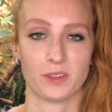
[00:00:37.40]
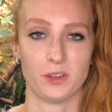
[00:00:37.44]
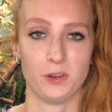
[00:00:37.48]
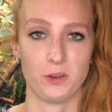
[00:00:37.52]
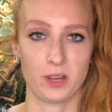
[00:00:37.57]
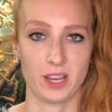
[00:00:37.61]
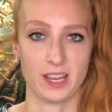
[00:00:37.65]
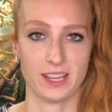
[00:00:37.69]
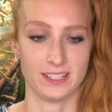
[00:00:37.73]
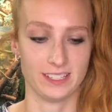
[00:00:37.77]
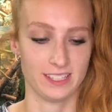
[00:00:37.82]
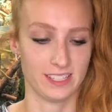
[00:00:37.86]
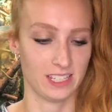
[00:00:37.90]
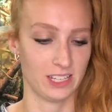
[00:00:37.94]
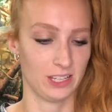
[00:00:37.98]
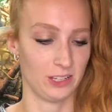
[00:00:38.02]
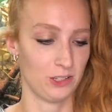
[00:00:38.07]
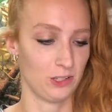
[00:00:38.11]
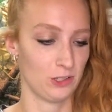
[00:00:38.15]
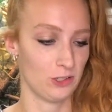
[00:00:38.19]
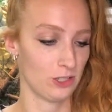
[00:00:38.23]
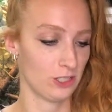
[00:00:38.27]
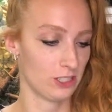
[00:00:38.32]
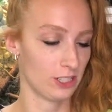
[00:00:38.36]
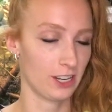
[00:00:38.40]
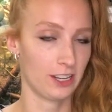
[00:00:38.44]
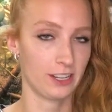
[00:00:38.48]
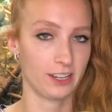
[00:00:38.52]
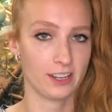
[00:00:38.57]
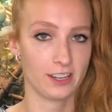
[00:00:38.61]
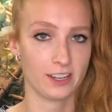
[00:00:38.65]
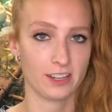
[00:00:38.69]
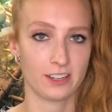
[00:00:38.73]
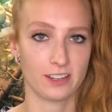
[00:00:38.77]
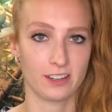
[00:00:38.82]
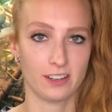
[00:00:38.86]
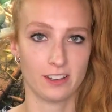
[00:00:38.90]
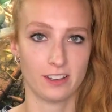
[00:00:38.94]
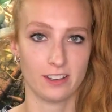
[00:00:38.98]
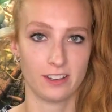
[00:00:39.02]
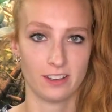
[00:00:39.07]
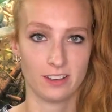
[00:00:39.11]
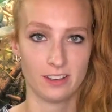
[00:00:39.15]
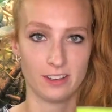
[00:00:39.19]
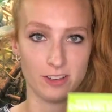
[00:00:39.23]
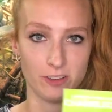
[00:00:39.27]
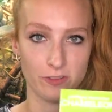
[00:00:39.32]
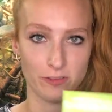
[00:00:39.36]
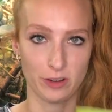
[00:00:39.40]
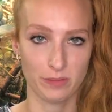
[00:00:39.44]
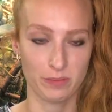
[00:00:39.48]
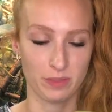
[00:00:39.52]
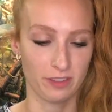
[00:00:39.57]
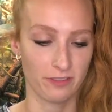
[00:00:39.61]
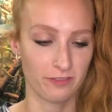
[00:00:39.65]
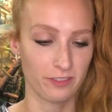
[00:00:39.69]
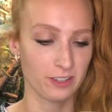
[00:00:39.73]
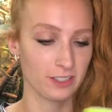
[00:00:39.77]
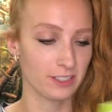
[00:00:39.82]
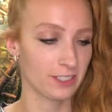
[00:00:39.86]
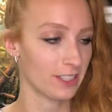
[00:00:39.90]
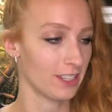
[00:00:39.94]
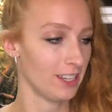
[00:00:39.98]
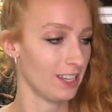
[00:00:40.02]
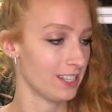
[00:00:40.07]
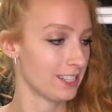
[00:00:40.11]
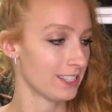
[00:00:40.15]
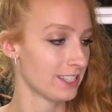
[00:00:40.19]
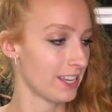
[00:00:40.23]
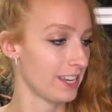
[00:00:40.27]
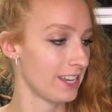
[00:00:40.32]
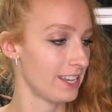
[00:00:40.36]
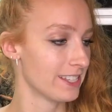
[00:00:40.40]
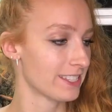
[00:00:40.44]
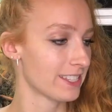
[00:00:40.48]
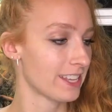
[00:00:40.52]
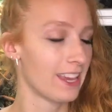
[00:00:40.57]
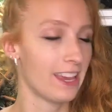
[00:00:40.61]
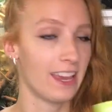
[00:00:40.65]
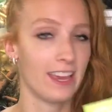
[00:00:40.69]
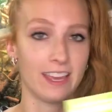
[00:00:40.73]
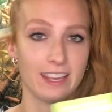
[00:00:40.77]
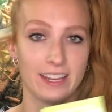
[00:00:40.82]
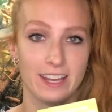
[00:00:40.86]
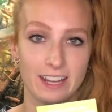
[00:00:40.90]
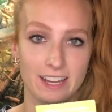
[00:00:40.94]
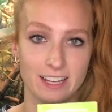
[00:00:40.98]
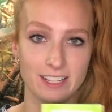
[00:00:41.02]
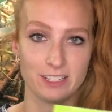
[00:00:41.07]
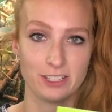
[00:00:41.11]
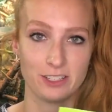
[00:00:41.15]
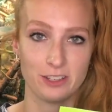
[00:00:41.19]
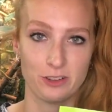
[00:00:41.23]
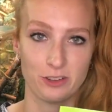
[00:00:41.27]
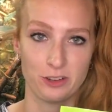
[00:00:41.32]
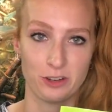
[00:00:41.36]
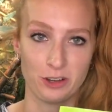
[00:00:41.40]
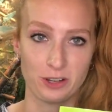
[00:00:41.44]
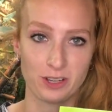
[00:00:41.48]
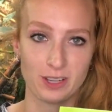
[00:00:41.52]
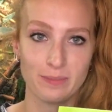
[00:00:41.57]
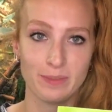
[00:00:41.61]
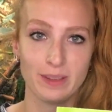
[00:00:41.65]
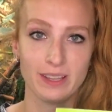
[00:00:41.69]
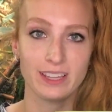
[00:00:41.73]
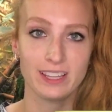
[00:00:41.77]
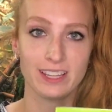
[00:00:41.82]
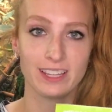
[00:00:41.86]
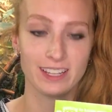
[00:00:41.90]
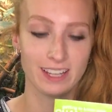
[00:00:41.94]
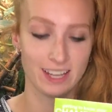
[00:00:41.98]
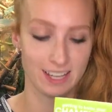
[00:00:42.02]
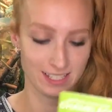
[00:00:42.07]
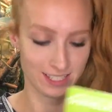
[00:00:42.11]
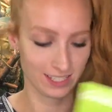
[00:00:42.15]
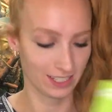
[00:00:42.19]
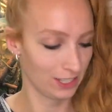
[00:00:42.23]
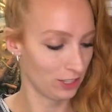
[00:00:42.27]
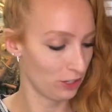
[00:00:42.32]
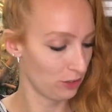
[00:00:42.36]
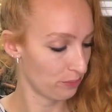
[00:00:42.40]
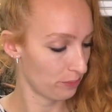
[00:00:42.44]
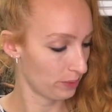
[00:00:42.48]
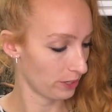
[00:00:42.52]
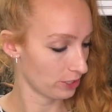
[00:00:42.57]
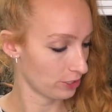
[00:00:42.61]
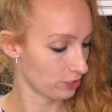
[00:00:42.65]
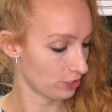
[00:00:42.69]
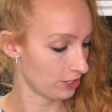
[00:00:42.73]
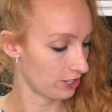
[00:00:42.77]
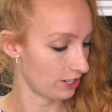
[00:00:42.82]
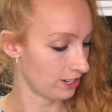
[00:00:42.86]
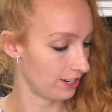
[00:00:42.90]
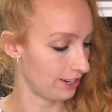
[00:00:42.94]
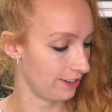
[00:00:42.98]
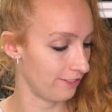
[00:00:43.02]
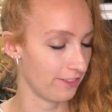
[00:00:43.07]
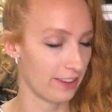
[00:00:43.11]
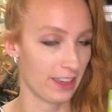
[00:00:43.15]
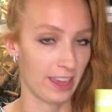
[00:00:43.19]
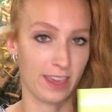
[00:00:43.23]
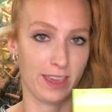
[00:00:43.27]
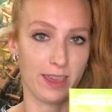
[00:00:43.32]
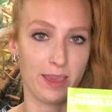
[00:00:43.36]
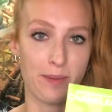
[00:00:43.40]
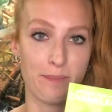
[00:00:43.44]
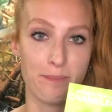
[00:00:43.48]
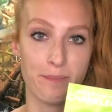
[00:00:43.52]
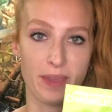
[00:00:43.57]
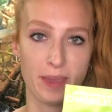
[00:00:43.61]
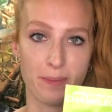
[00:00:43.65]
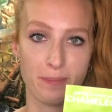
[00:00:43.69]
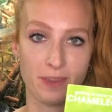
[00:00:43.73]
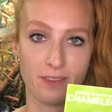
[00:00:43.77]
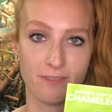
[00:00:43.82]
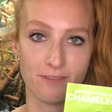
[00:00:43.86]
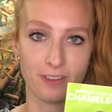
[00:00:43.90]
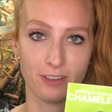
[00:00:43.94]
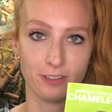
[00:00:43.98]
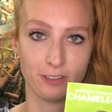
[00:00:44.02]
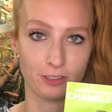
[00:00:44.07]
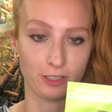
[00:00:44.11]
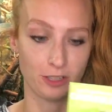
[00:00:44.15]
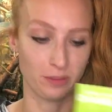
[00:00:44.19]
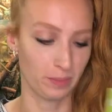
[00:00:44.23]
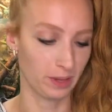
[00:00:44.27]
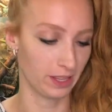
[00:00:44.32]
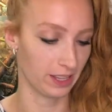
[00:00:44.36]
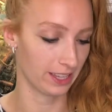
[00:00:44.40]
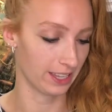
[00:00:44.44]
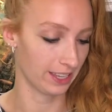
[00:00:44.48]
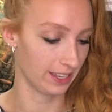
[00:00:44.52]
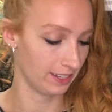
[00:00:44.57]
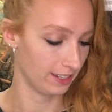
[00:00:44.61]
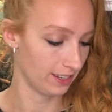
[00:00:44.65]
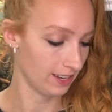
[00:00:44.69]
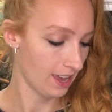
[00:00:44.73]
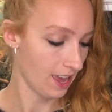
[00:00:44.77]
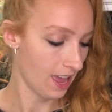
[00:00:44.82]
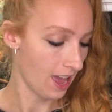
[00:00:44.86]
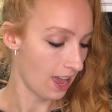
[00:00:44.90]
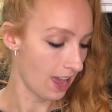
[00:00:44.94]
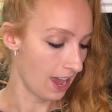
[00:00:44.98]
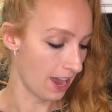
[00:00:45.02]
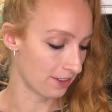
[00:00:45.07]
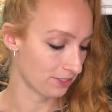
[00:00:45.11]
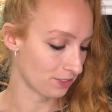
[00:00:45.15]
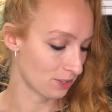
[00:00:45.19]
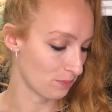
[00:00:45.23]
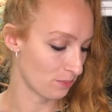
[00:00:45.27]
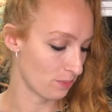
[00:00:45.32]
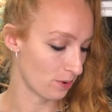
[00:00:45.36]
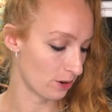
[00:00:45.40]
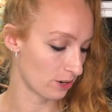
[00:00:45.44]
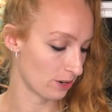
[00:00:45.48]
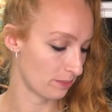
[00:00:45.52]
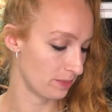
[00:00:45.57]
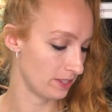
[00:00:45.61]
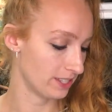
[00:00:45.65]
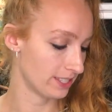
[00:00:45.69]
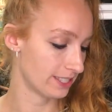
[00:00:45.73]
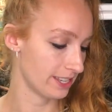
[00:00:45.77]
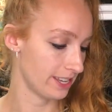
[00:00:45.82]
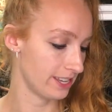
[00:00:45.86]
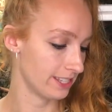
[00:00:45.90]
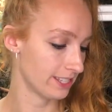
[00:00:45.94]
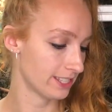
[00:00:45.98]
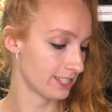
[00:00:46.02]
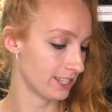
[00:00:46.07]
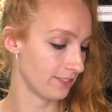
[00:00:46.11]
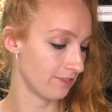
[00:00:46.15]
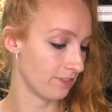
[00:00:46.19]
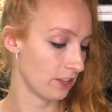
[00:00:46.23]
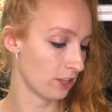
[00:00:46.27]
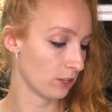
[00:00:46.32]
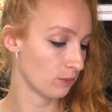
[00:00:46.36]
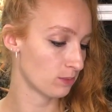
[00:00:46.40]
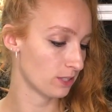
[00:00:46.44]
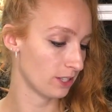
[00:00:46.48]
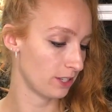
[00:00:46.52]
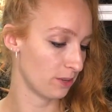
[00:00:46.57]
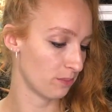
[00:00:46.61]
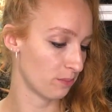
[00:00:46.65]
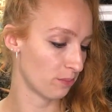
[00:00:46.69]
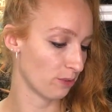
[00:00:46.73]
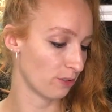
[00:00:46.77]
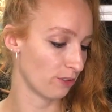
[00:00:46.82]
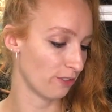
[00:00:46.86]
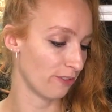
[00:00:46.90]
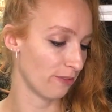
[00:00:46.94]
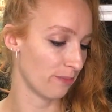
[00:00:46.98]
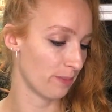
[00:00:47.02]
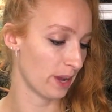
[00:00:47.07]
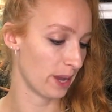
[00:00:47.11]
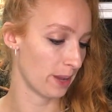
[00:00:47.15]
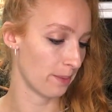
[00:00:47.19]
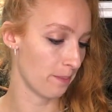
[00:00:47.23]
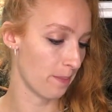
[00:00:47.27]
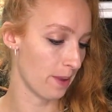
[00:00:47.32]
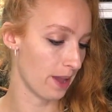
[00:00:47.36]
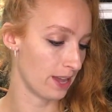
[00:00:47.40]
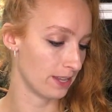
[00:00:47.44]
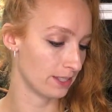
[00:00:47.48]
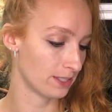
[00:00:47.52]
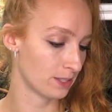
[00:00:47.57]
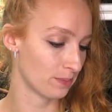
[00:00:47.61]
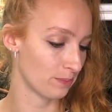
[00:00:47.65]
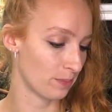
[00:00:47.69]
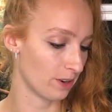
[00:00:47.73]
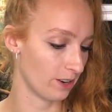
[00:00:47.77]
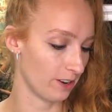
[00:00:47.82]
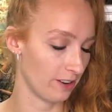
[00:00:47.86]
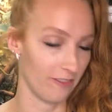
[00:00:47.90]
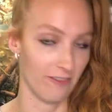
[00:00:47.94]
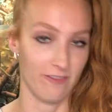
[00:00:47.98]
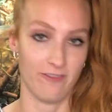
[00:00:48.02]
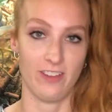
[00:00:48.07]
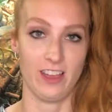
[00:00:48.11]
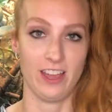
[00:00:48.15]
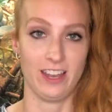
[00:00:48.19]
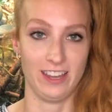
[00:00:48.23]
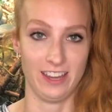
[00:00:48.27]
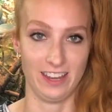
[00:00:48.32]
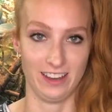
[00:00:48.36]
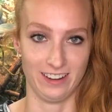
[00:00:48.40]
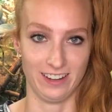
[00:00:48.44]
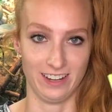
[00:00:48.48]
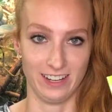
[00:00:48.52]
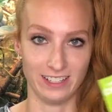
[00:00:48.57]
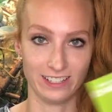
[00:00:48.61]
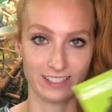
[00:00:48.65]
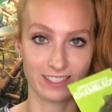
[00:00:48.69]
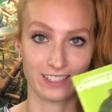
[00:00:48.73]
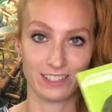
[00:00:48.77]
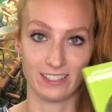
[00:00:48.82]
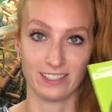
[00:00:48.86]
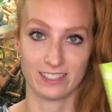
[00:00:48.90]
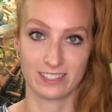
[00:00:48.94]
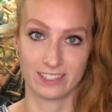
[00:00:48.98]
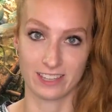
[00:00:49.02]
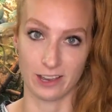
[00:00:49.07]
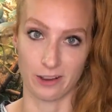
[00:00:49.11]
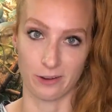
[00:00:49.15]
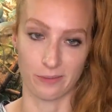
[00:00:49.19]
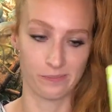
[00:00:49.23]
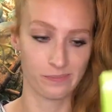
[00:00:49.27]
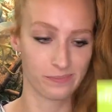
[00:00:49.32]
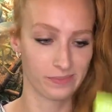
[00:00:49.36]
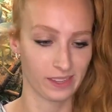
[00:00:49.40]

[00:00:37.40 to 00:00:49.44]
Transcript: Okay, so starting from the front, it says, getting to know your chameleon, has a cute picture of a baby veiled chameleon. At the bottom it says, developed and improved by PetSmart veterinarians. So,